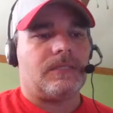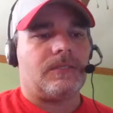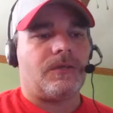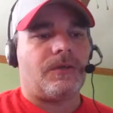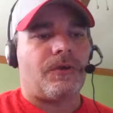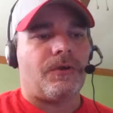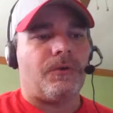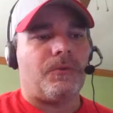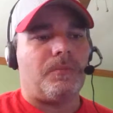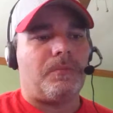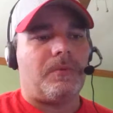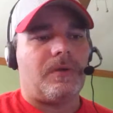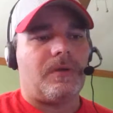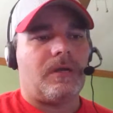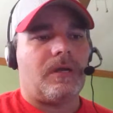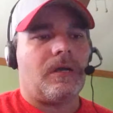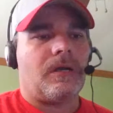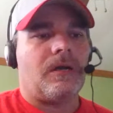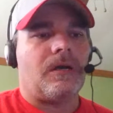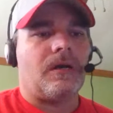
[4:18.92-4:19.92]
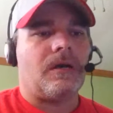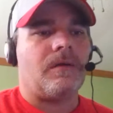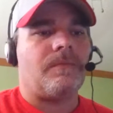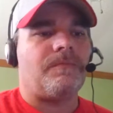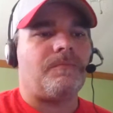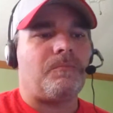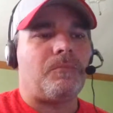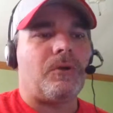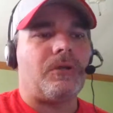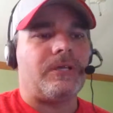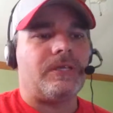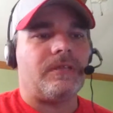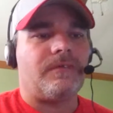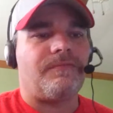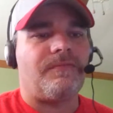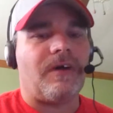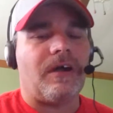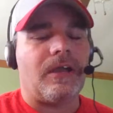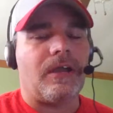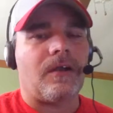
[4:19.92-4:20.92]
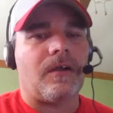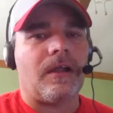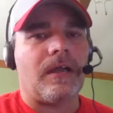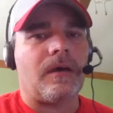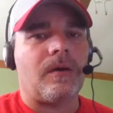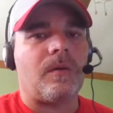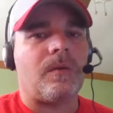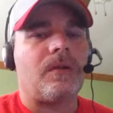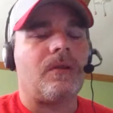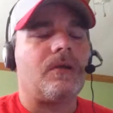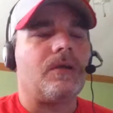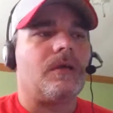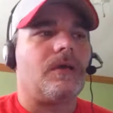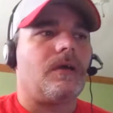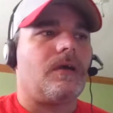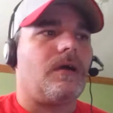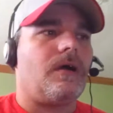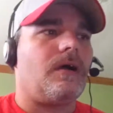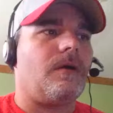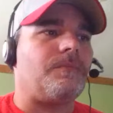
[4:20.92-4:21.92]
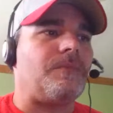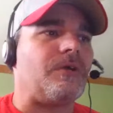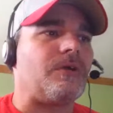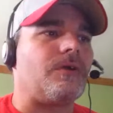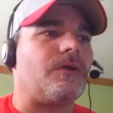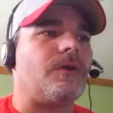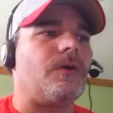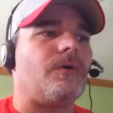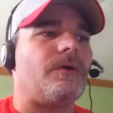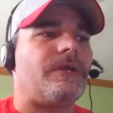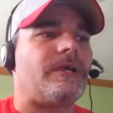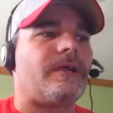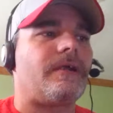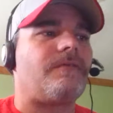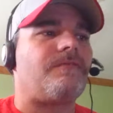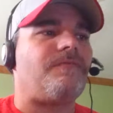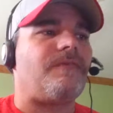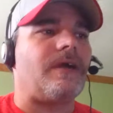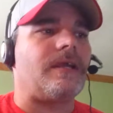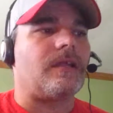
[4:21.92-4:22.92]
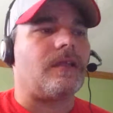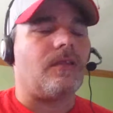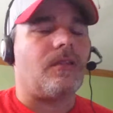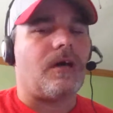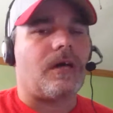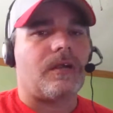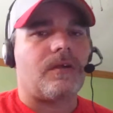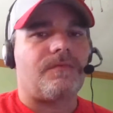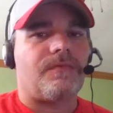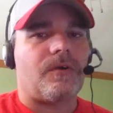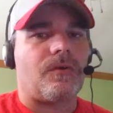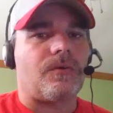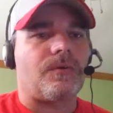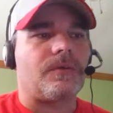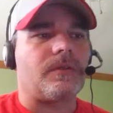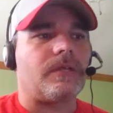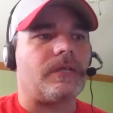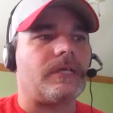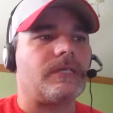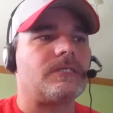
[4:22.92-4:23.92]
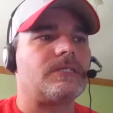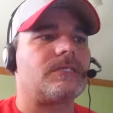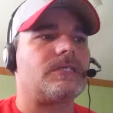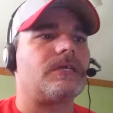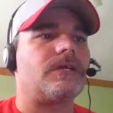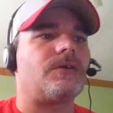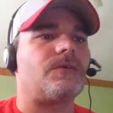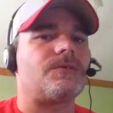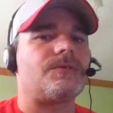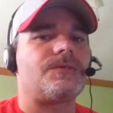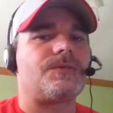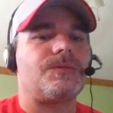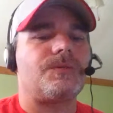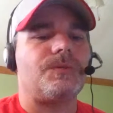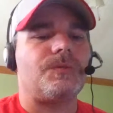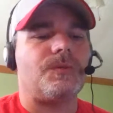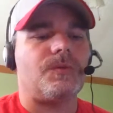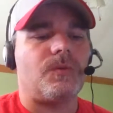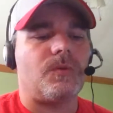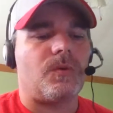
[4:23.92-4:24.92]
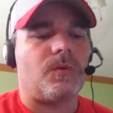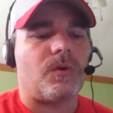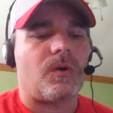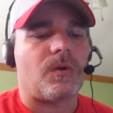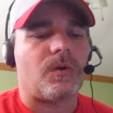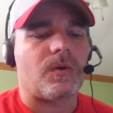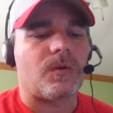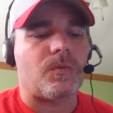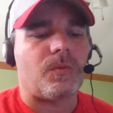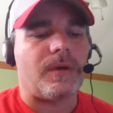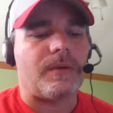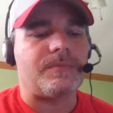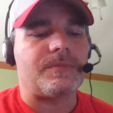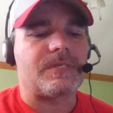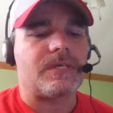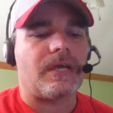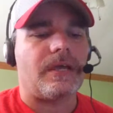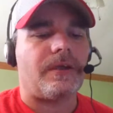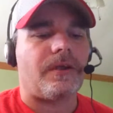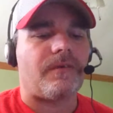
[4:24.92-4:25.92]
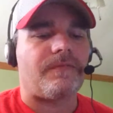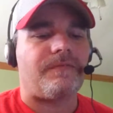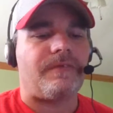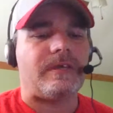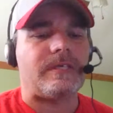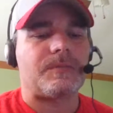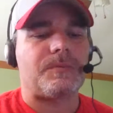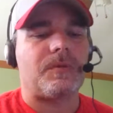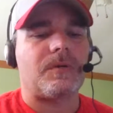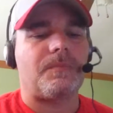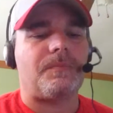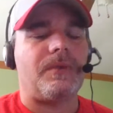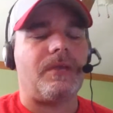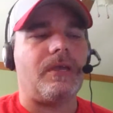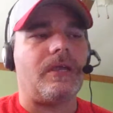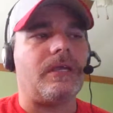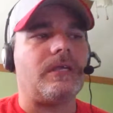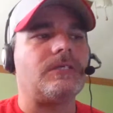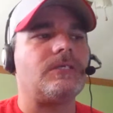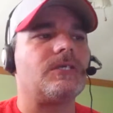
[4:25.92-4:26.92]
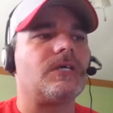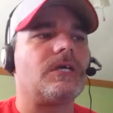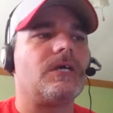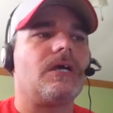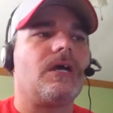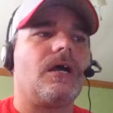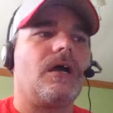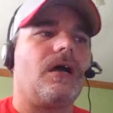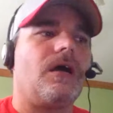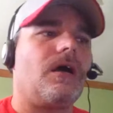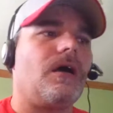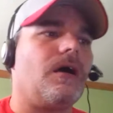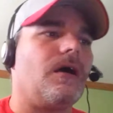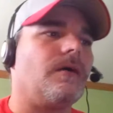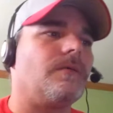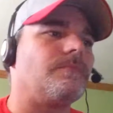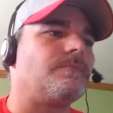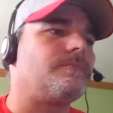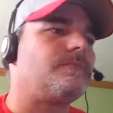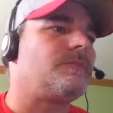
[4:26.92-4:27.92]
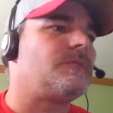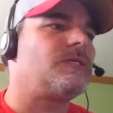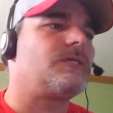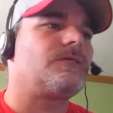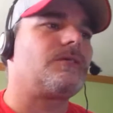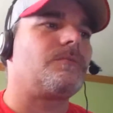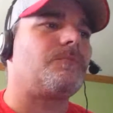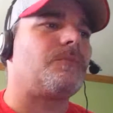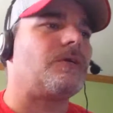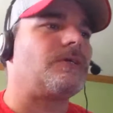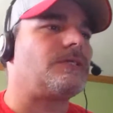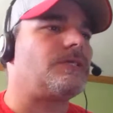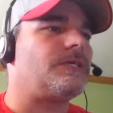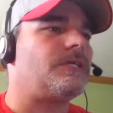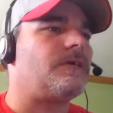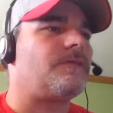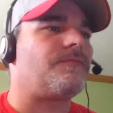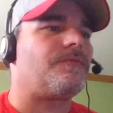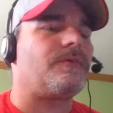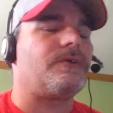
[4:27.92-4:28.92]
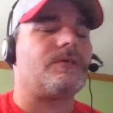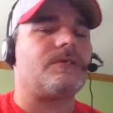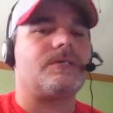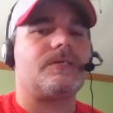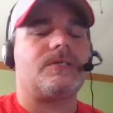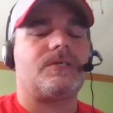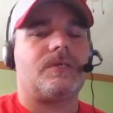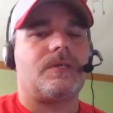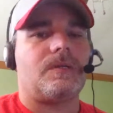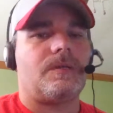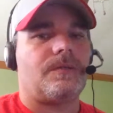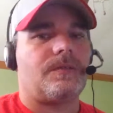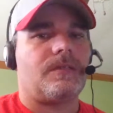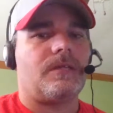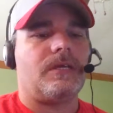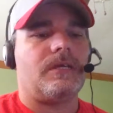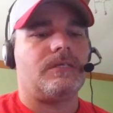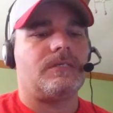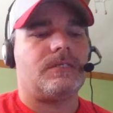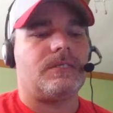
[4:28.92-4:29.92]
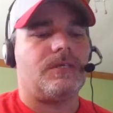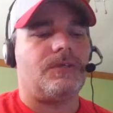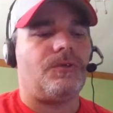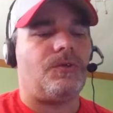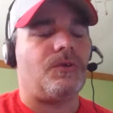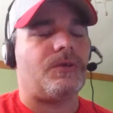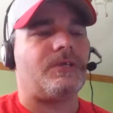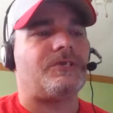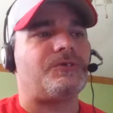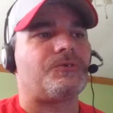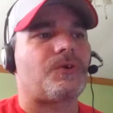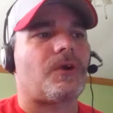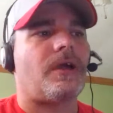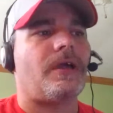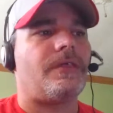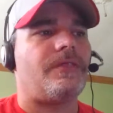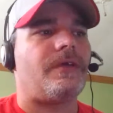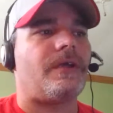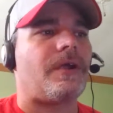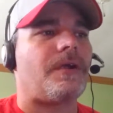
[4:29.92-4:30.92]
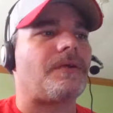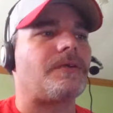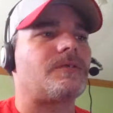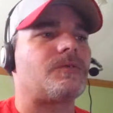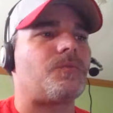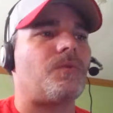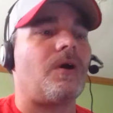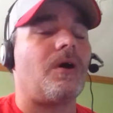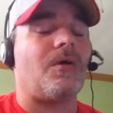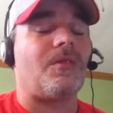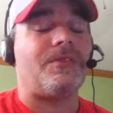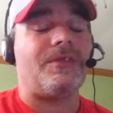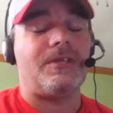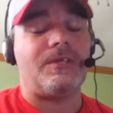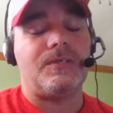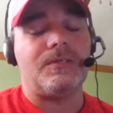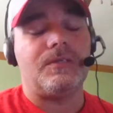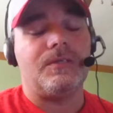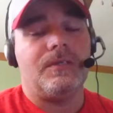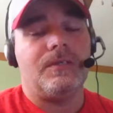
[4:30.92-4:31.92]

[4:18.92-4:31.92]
the group, Putting the Fire Out. You can go in there and find a lot of her links that goes to her website, her Facebook page, just a bunch of different things that you can try there as well that,